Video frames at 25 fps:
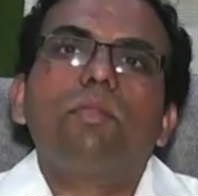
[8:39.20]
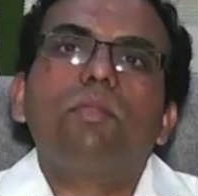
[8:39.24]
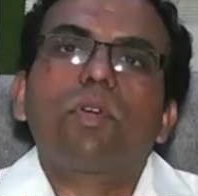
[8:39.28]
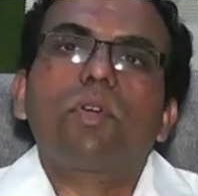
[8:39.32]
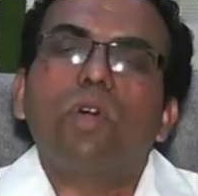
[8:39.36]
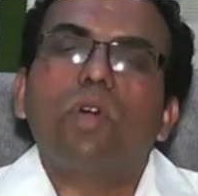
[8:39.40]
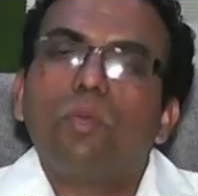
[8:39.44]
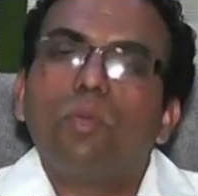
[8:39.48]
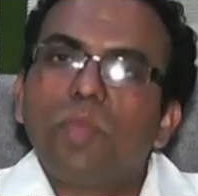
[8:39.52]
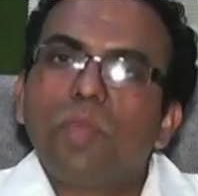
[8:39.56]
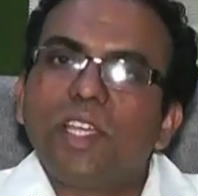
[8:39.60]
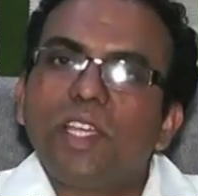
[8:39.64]

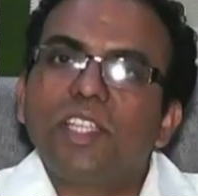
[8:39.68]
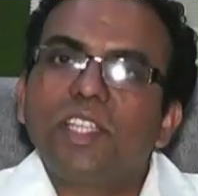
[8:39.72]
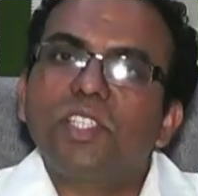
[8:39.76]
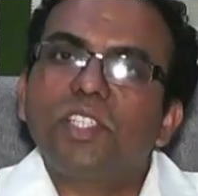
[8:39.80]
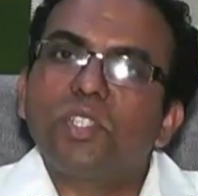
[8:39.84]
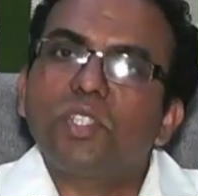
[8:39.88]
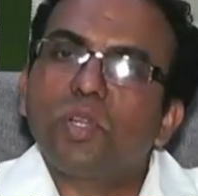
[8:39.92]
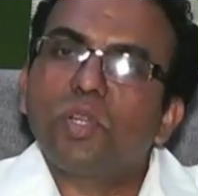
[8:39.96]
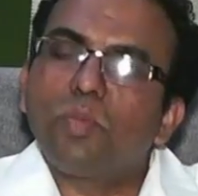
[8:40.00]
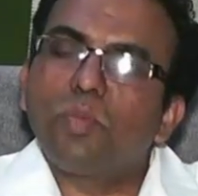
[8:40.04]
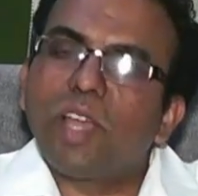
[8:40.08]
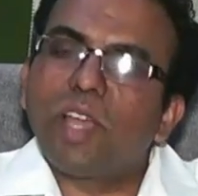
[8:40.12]

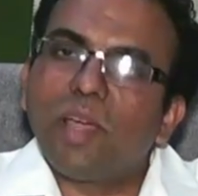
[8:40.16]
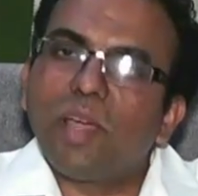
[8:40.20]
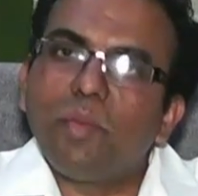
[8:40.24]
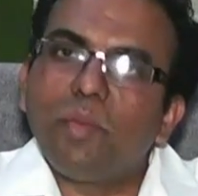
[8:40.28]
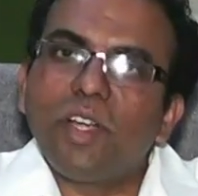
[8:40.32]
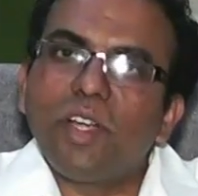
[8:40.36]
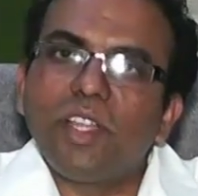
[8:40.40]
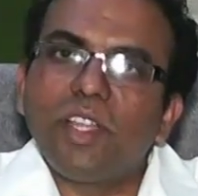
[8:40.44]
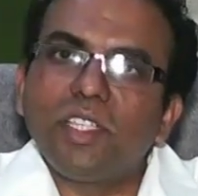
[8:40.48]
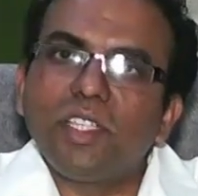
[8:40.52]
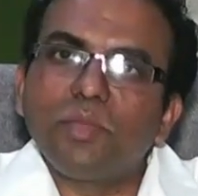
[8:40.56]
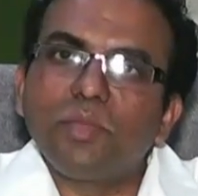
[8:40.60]
Complications of
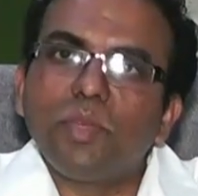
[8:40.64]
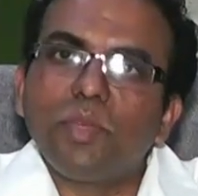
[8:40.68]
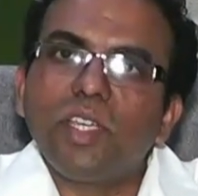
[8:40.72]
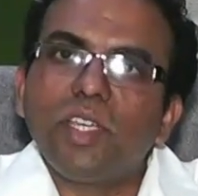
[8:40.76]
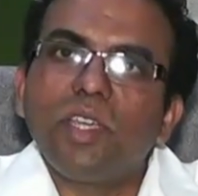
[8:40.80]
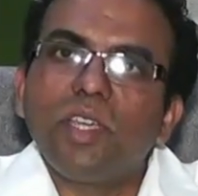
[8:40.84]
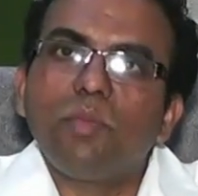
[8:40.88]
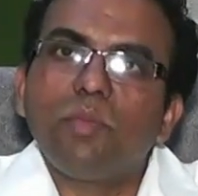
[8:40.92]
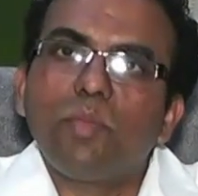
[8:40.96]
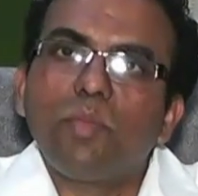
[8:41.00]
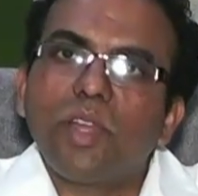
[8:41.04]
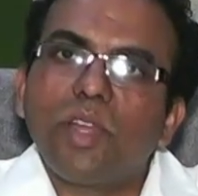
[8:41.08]
diabetes
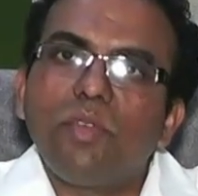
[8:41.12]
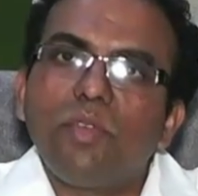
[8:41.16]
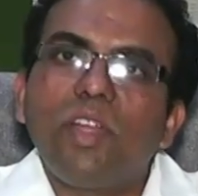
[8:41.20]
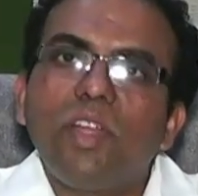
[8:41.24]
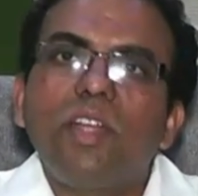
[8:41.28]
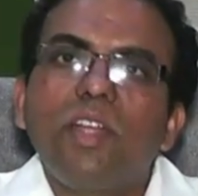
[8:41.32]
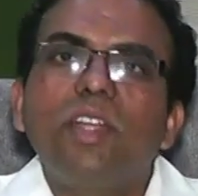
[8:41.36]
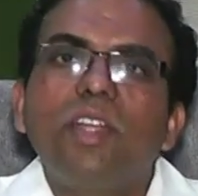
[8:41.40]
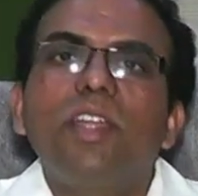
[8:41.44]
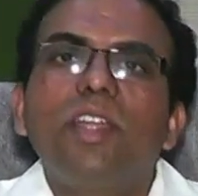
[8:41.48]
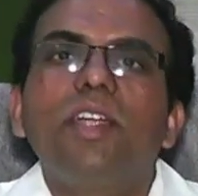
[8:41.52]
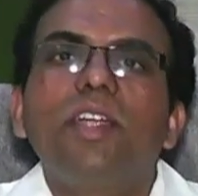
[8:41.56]
be
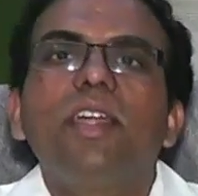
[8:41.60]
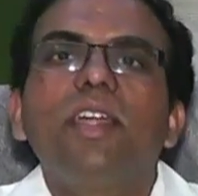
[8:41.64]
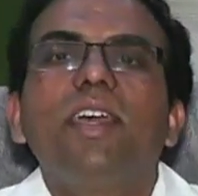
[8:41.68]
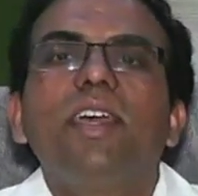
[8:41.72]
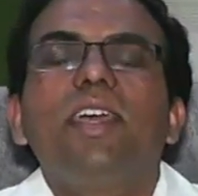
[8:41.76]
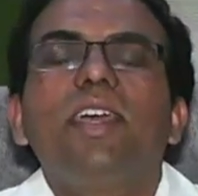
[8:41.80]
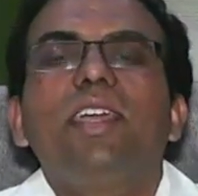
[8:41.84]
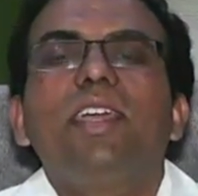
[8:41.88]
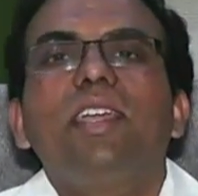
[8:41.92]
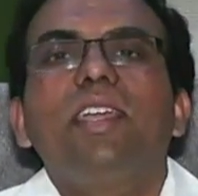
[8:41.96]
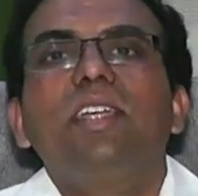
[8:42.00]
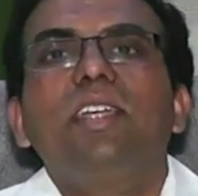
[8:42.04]
prevented.
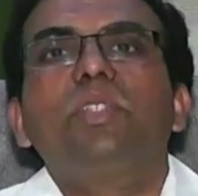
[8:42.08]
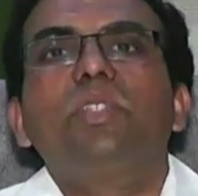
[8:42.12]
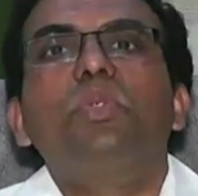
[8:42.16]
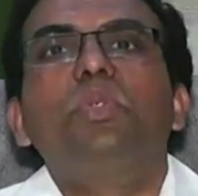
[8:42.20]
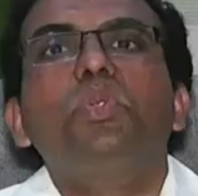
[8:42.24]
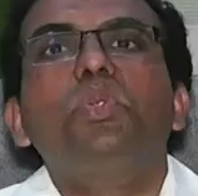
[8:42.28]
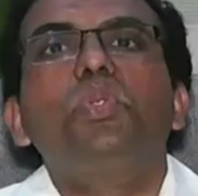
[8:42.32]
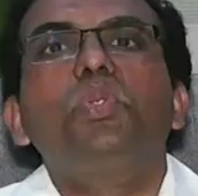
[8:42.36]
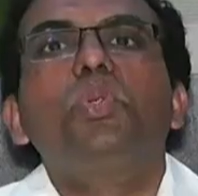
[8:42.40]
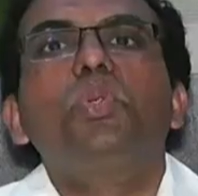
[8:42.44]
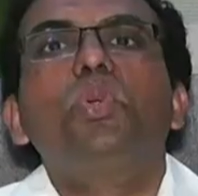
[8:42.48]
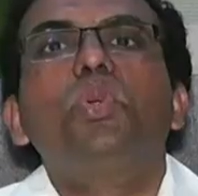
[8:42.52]
Yes,
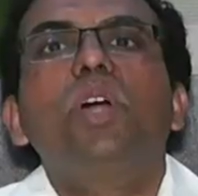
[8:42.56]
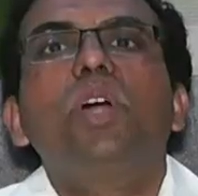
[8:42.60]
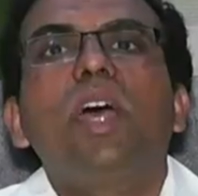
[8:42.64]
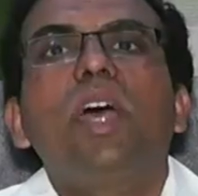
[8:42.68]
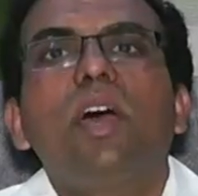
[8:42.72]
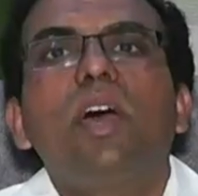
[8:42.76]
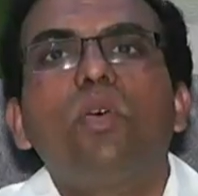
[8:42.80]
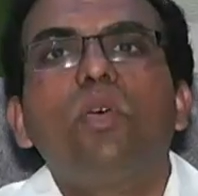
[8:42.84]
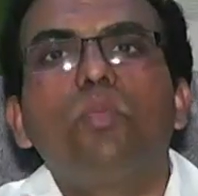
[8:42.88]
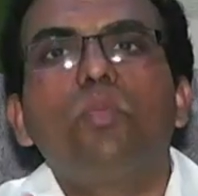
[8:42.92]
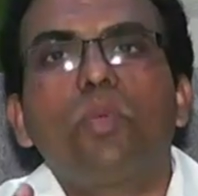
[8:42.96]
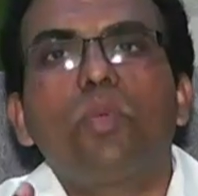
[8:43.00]
you should
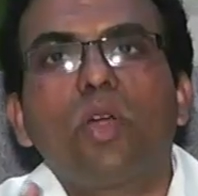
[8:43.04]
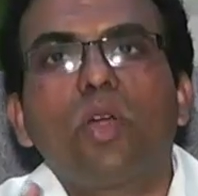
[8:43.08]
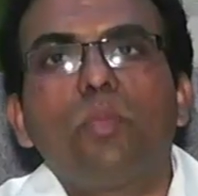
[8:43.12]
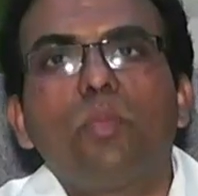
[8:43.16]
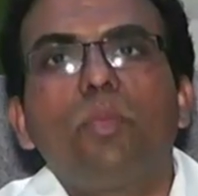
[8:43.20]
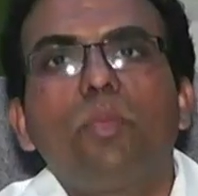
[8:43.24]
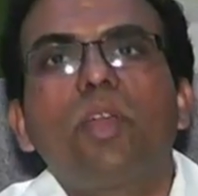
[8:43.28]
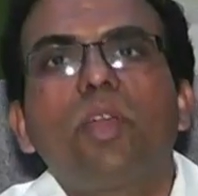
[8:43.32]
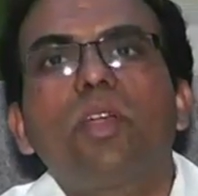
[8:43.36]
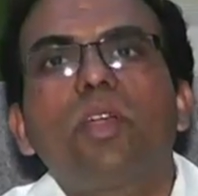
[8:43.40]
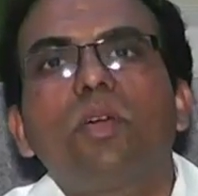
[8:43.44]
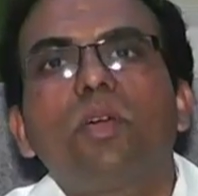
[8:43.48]
have
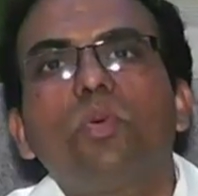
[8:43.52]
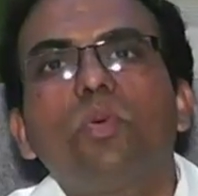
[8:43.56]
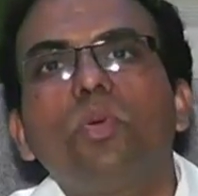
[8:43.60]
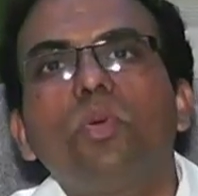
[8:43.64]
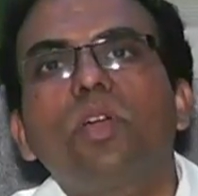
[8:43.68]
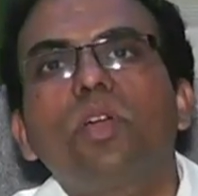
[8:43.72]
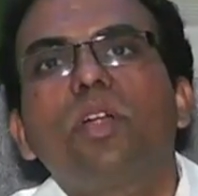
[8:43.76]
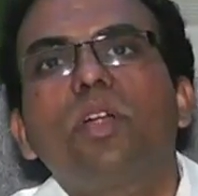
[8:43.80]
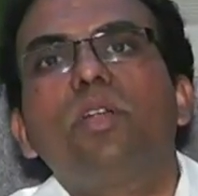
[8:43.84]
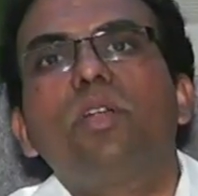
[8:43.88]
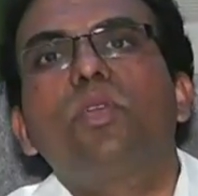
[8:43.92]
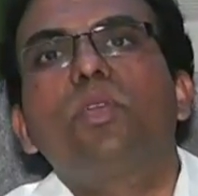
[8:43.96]
proper
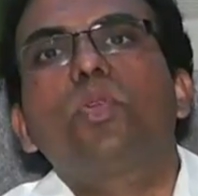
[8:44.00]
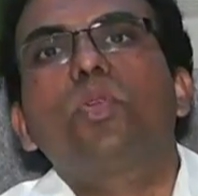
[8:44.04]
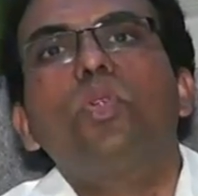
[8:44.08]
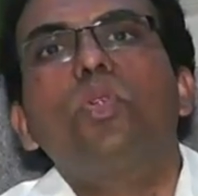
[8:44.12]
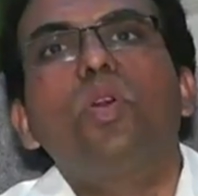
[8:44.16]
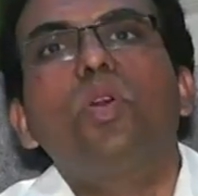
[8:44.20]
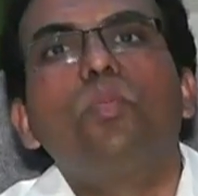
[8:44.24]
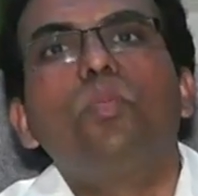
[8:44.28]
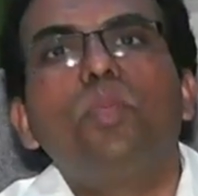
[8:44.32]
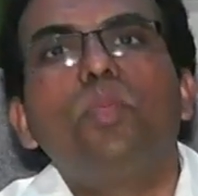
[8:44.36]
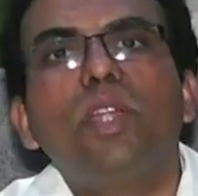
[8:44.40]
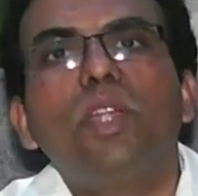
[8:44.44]
good control
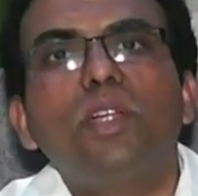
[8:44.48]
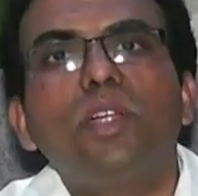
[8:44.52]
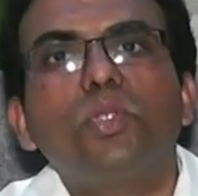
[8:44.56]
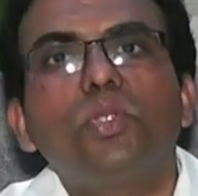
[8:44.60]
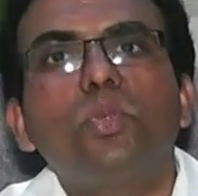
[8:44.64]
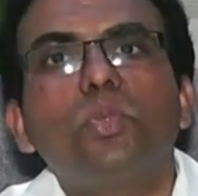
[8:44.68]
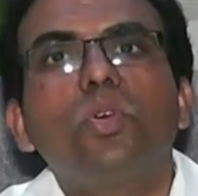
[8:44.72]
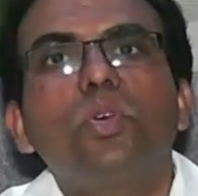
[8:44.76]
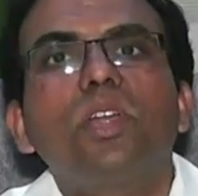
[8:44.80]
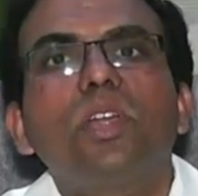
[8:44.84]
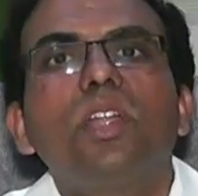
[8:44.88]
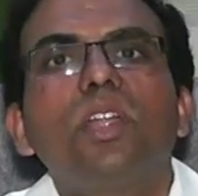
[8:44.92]
of blood
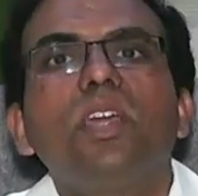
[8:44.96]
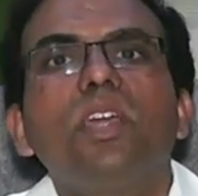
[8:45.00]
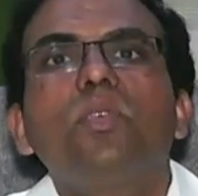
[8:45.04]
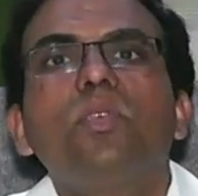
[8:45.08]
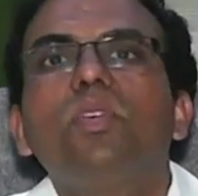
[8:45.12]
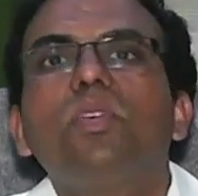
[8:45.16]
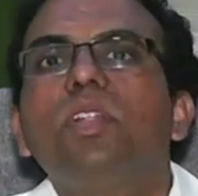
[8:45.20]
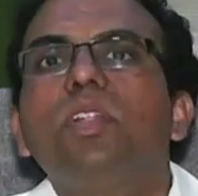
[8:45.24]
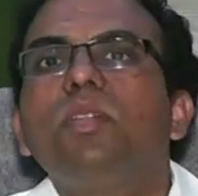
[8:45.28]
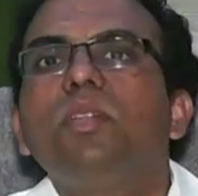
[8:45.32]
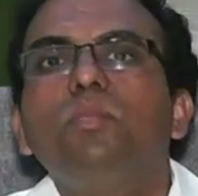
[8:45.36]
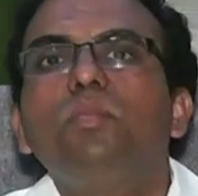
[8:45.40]
sugar
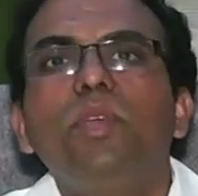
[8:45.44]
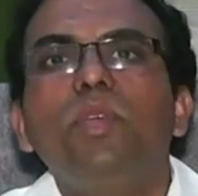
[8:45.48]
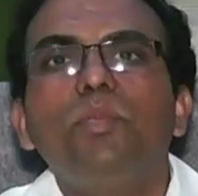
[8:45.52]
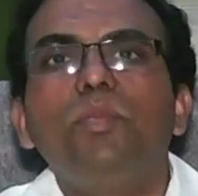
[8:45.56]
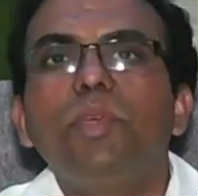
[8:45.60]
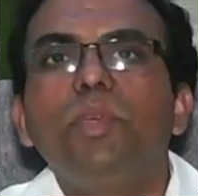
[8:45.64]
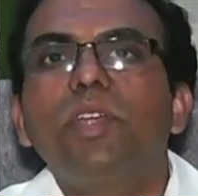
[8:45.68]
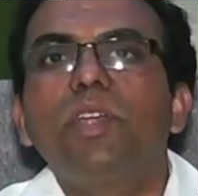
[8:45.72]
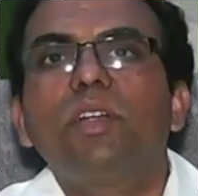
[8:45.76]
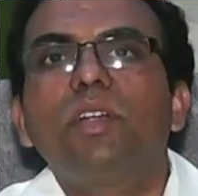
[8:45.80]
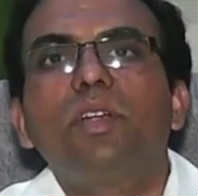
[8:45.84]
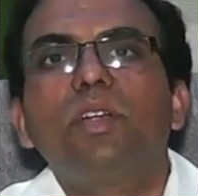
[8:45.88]
level,
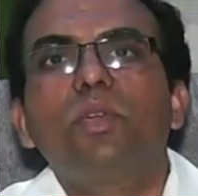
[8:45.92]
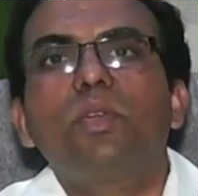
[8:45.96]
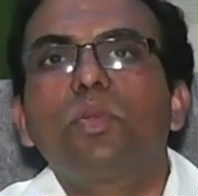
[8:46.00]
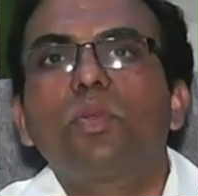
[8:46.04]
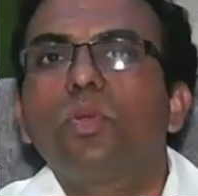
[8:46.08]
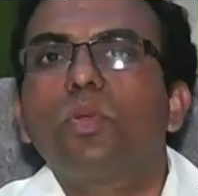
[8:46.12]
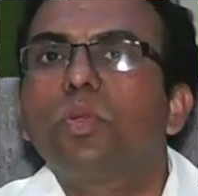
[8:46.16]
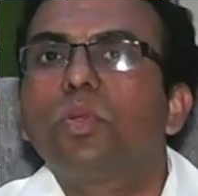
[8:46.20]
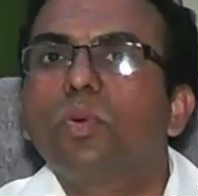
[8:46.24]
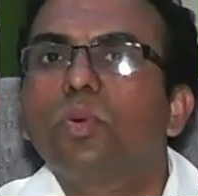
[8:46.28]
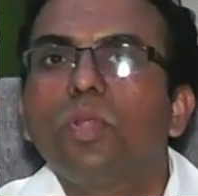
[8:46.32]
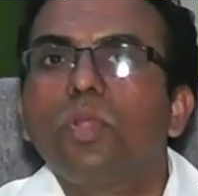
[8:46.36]
BP
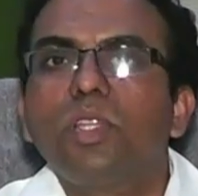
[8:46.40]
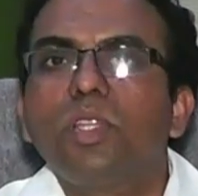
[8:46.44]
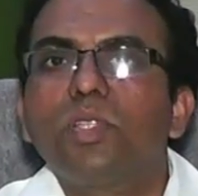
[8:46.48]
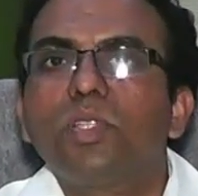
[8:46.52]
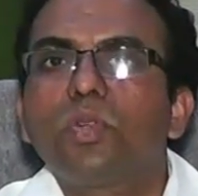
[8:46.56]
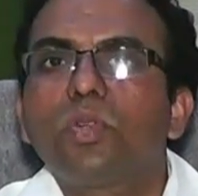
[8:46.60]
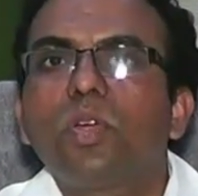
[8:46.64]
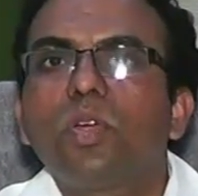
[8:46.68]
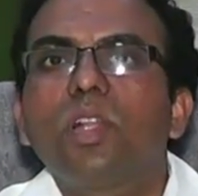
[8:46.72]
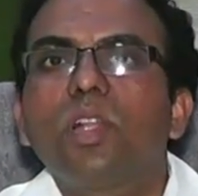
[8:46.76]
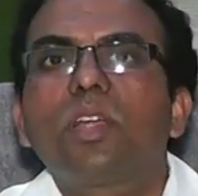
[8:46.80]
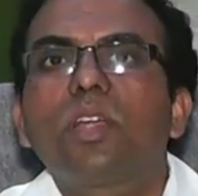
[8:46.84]
control,
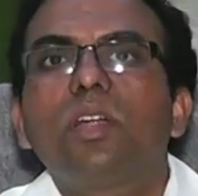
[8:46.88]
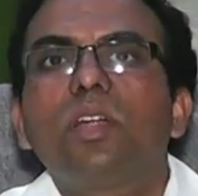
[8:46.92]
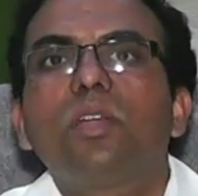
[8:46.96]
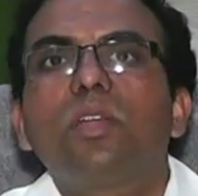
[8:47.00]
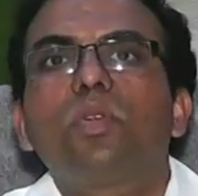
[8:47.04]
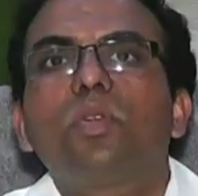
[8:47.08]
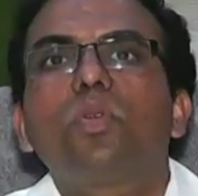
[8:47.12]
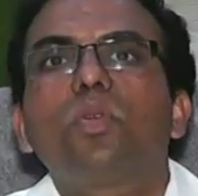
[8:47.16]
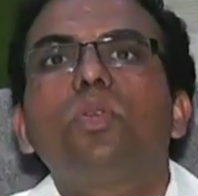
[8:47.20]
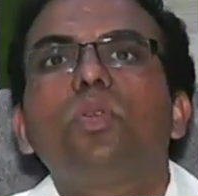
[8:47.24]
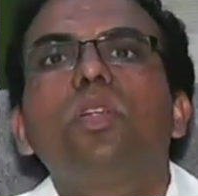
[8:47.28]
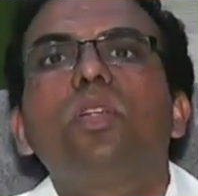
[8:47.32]
cholesterol
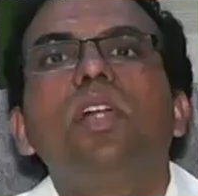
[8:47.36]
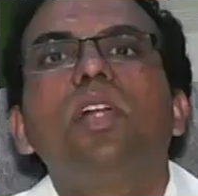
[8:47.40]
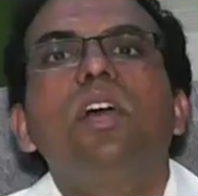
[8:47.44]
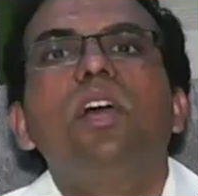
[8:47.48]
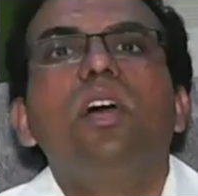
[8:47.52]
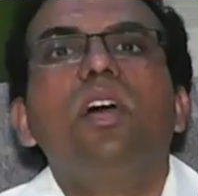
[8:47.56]
control,